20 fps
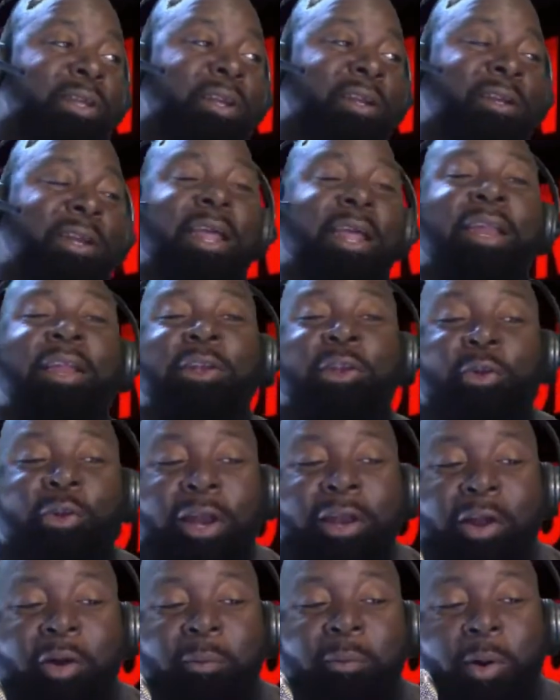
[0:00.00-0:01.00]
They didn't do
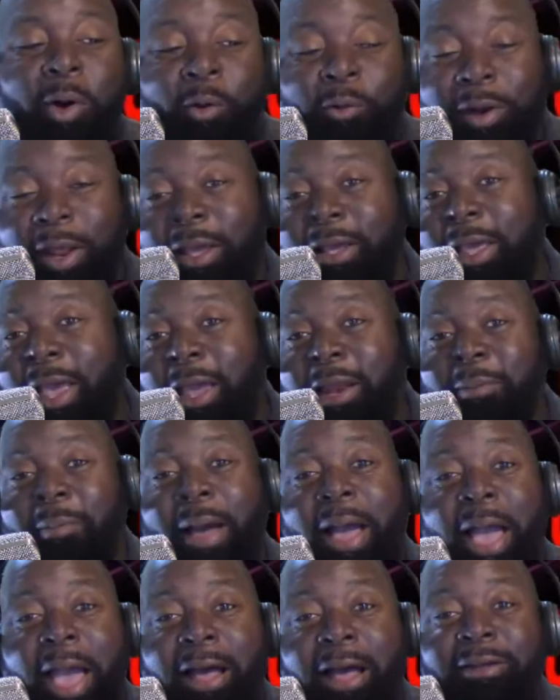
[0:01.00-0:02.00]
that no more. When they came to
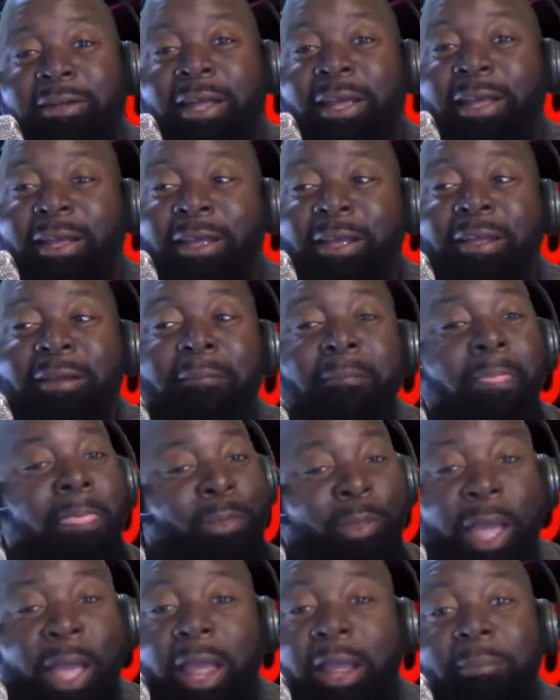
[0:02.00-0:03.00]
my house, they
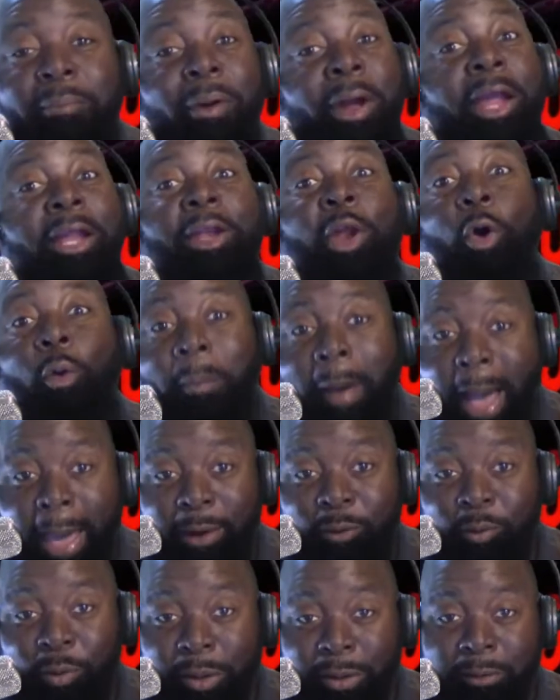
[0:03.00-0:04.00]
ain't bring
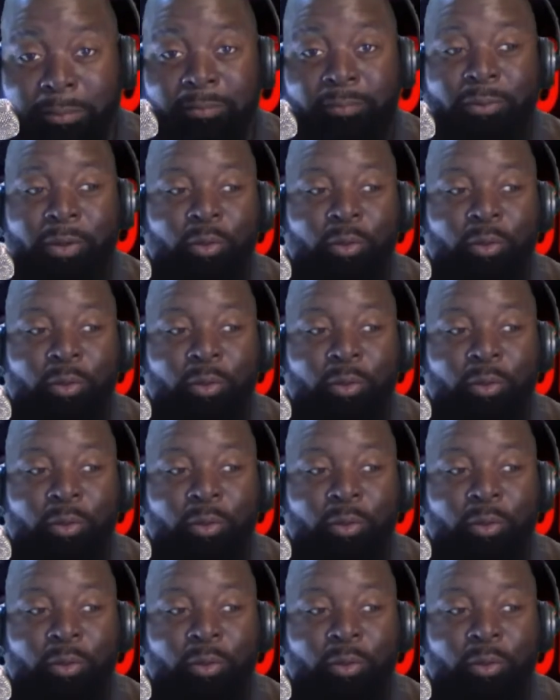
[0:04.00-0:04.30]
nobody with them.